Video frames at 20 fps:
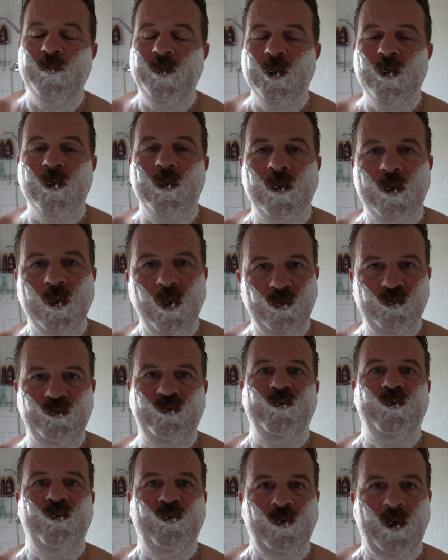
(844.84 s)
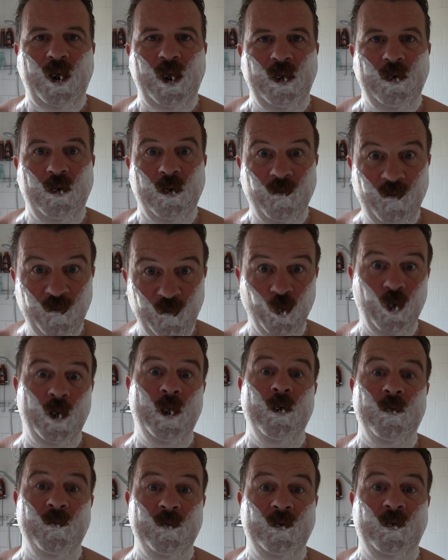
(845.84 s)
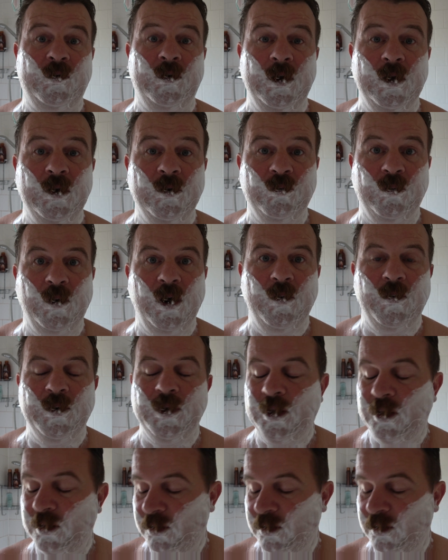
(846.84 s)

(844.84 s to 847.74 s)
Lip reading: that you got to concentrate, like fully, obviously, as well, when you're